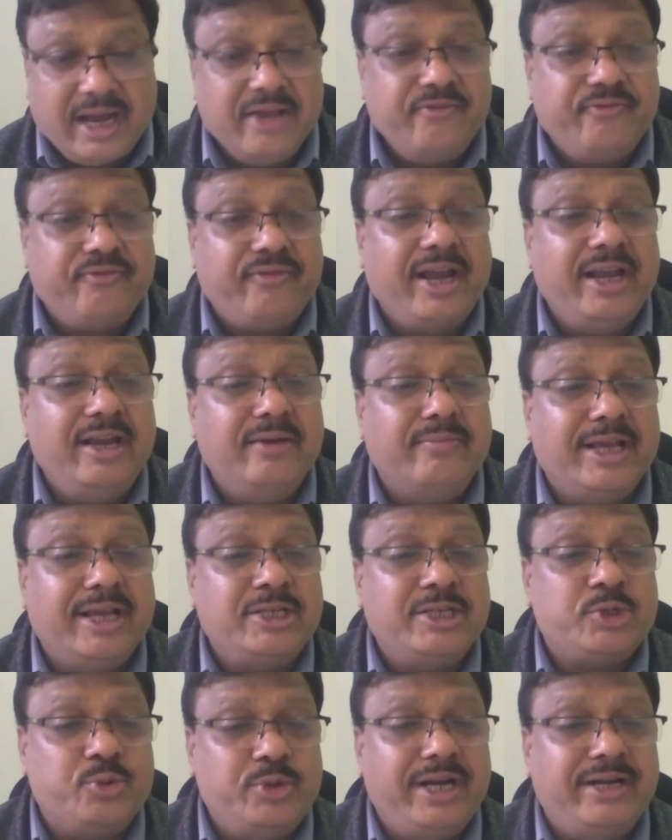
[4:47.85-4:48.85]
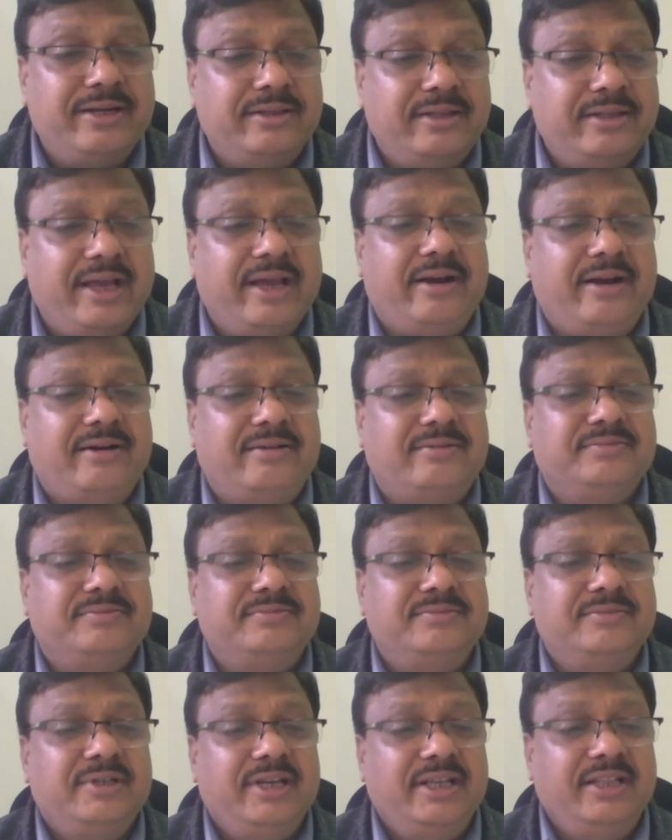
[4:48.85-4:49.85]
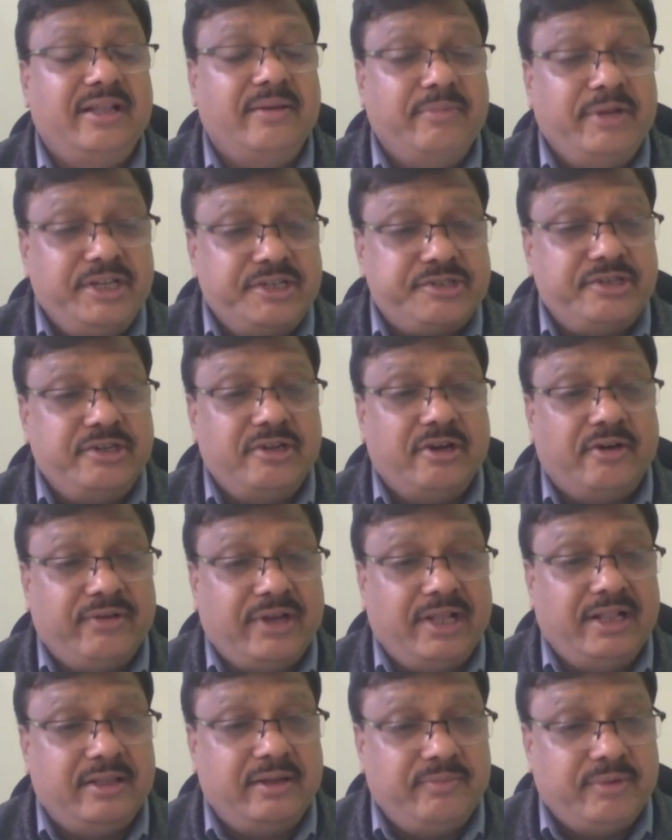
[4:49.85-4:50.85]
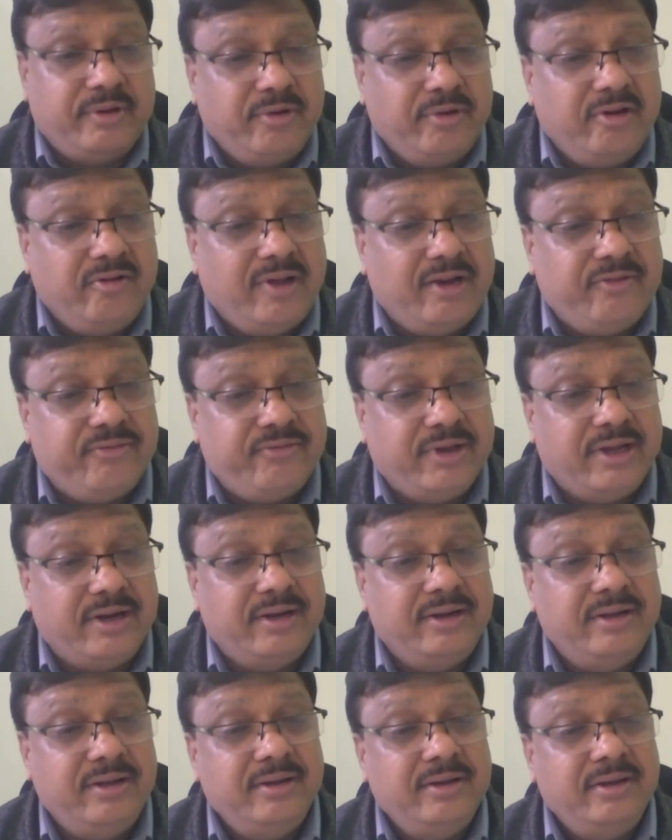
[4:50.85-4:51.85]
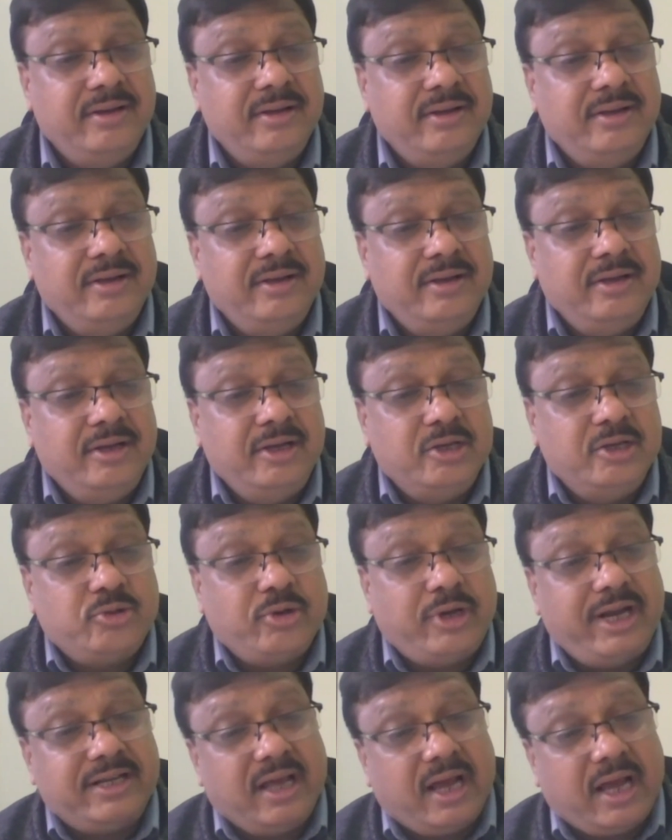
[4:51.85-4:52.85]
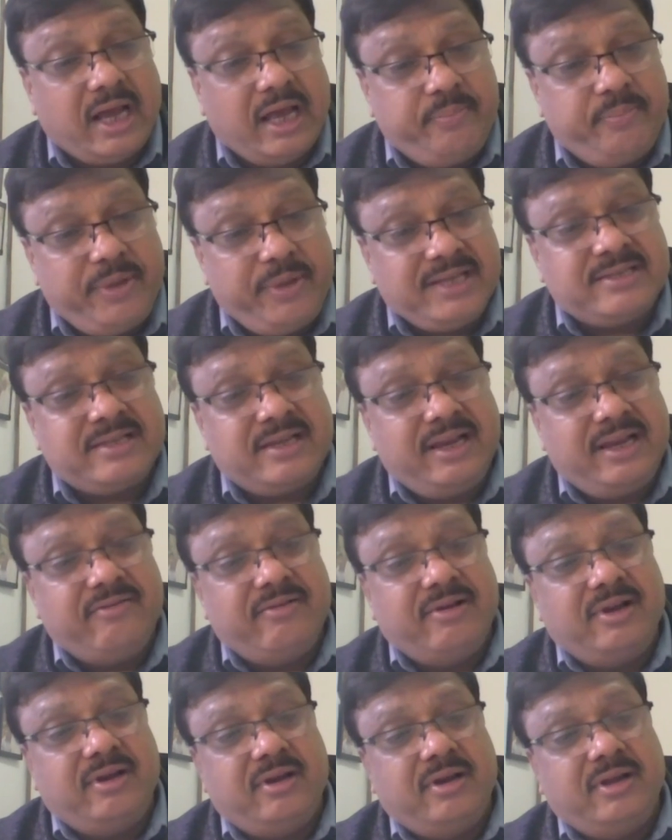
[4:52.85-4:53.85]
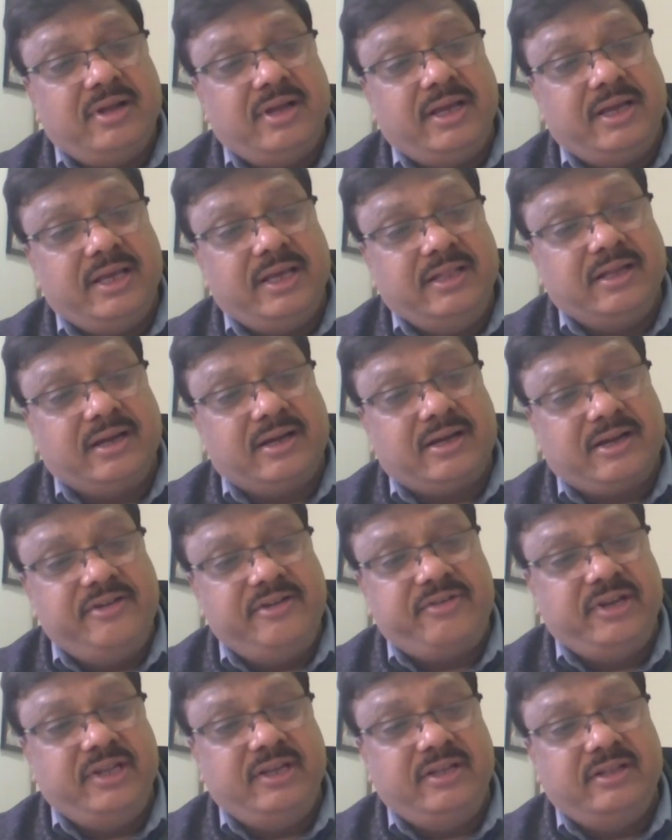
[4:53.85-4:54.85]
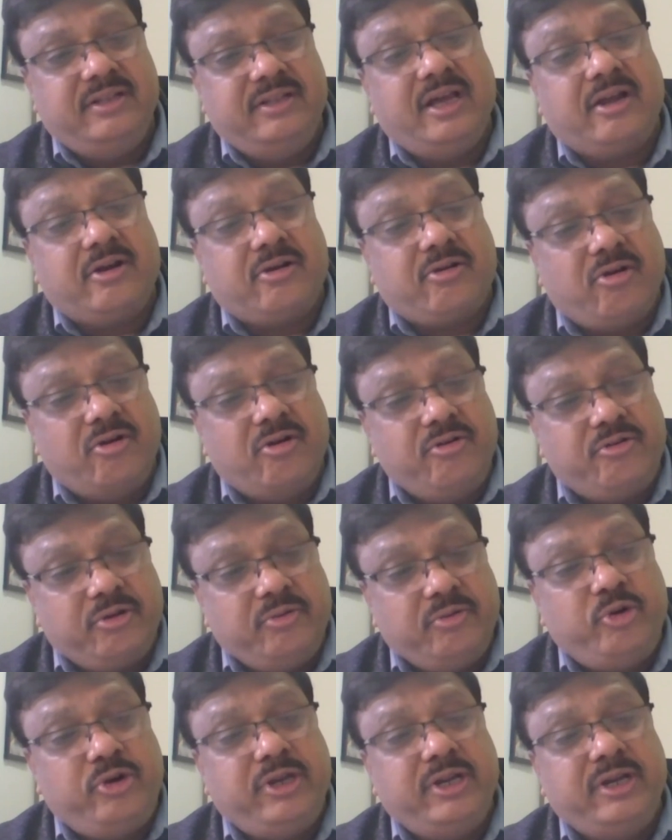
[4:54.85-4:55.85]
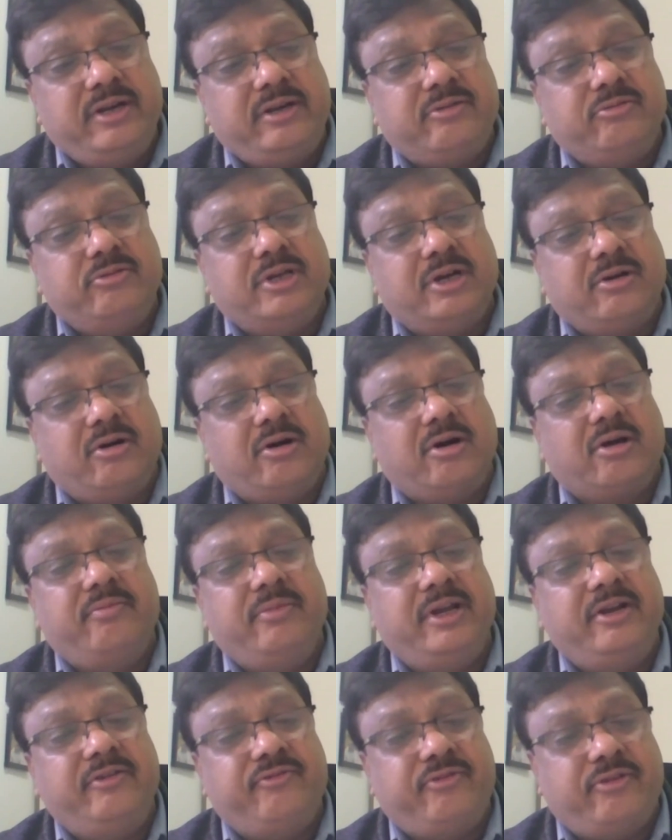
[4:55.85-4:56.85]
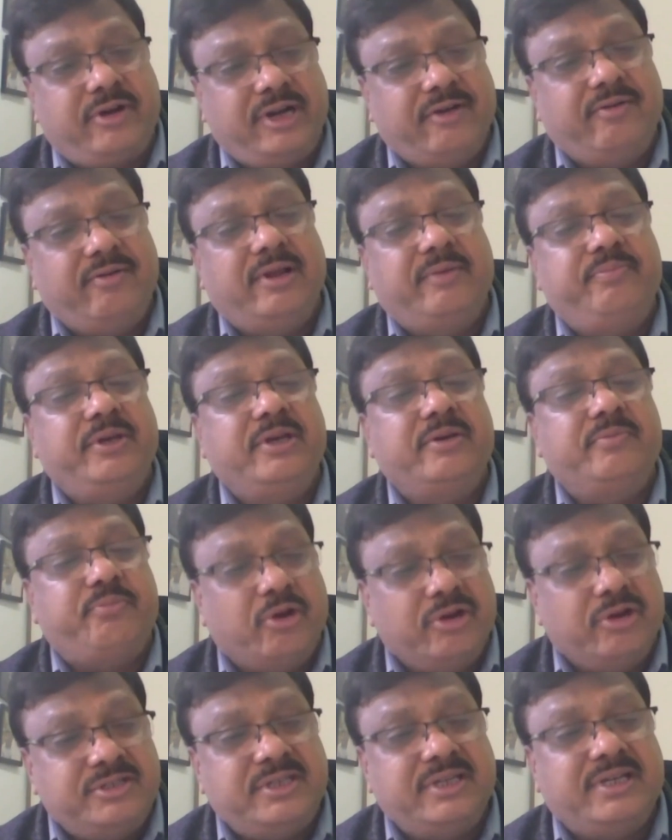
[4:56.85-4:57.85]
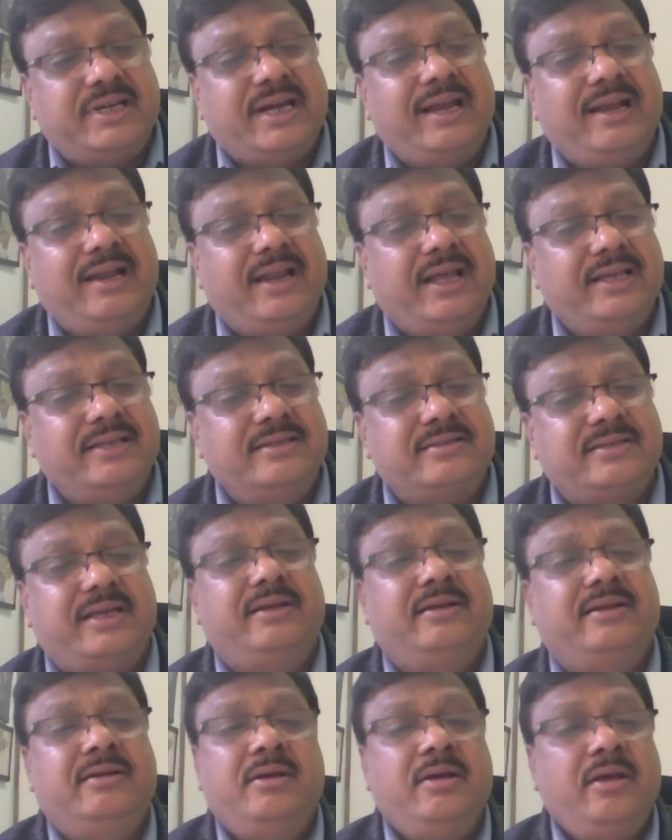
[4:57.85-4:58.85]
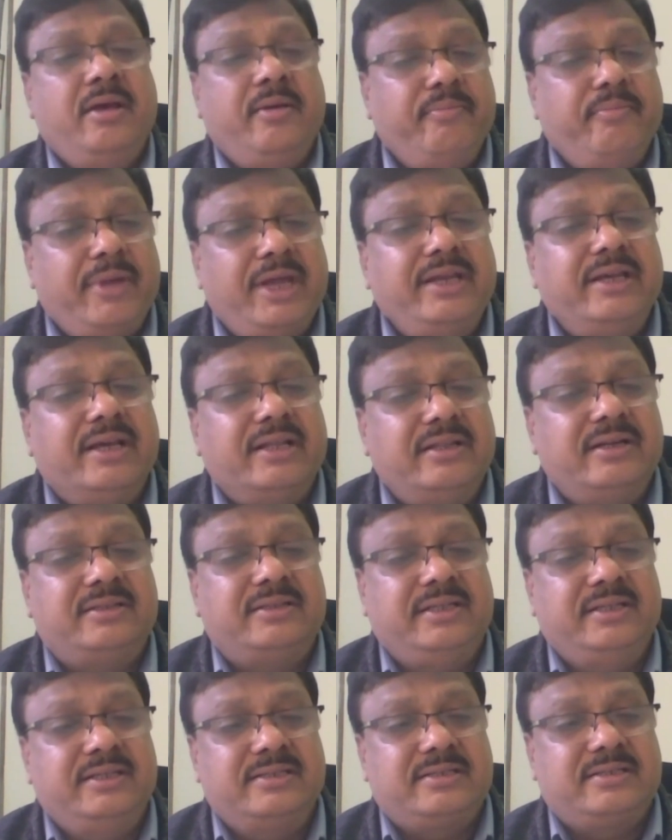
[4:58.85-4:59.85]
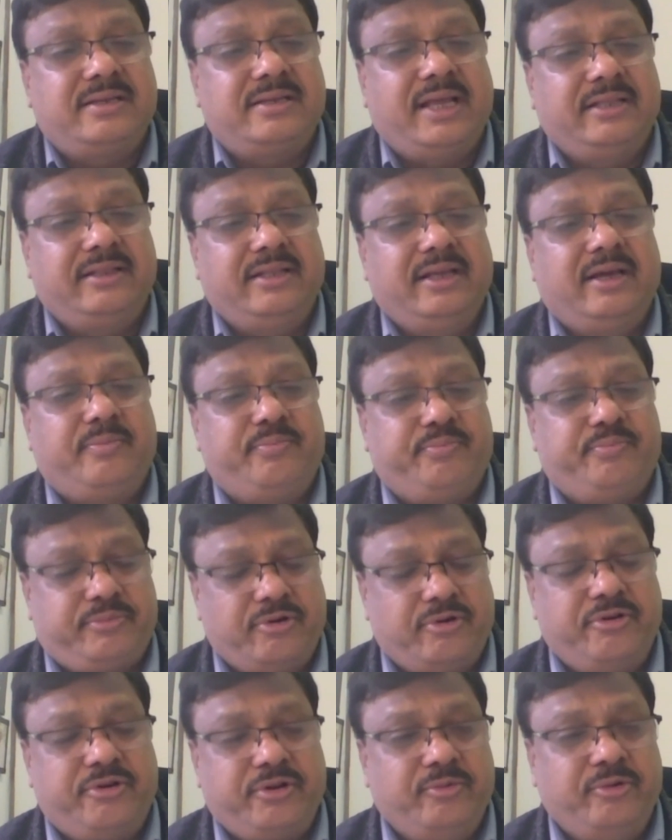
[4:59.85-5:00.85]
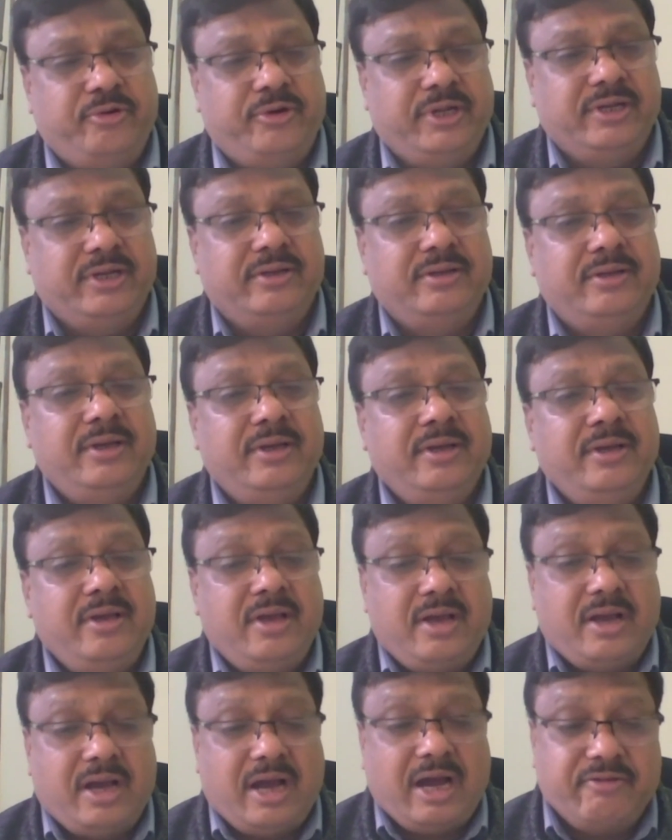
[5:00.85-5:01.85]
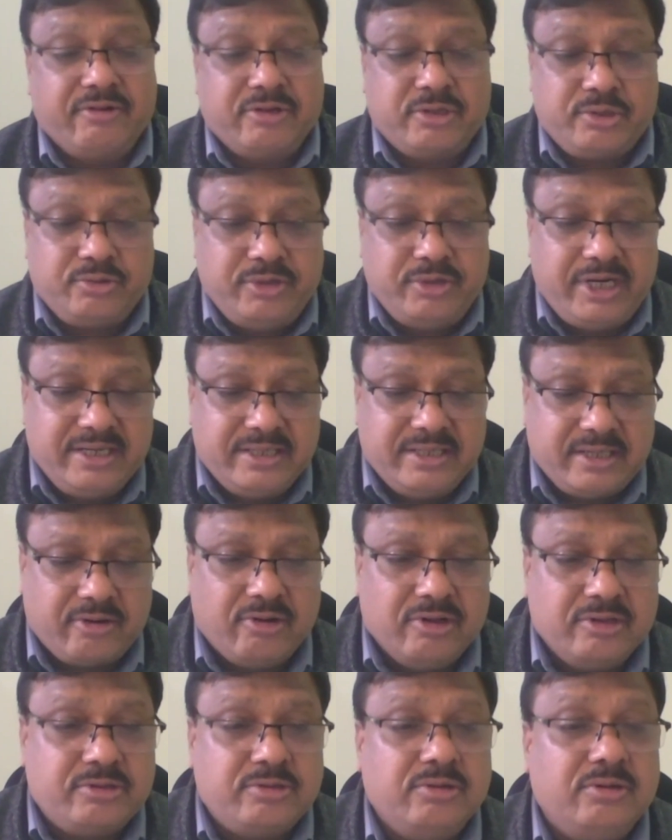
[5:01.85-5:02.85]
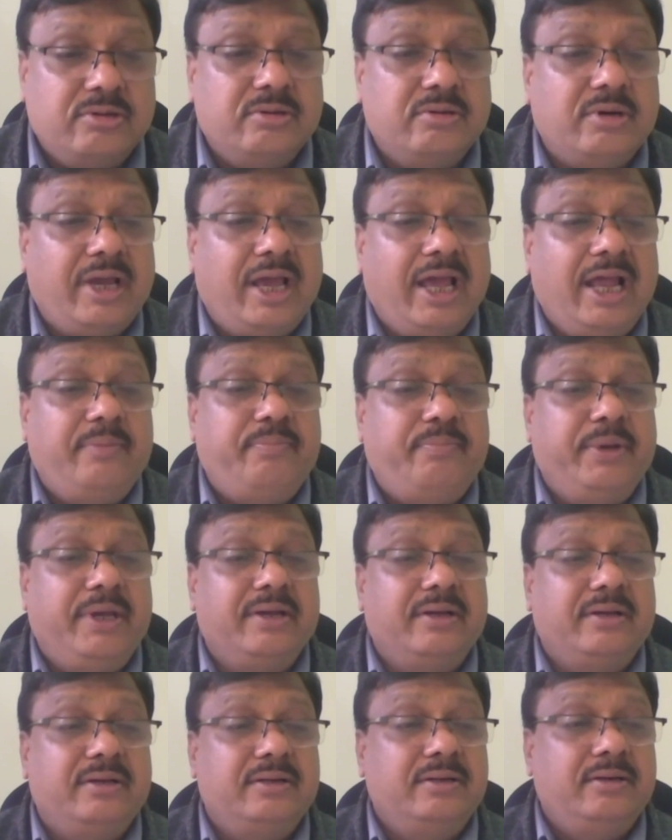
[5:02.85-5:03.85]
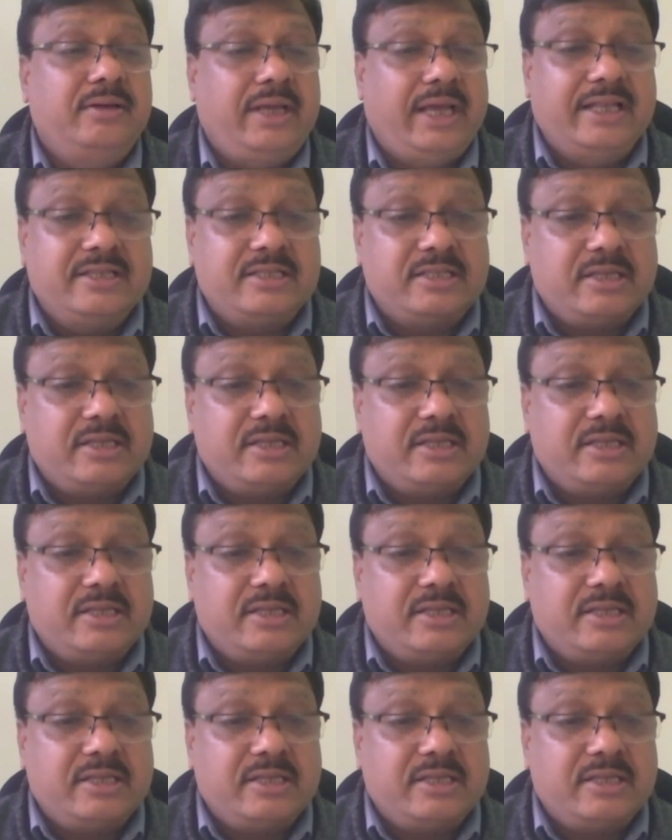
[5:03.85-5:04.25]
i find my student there in the ministry of health and family welfare so at the apex level uh, in the country they are contributing to the government for developing policy guidelines and many other things like they are contributing our students are also helping and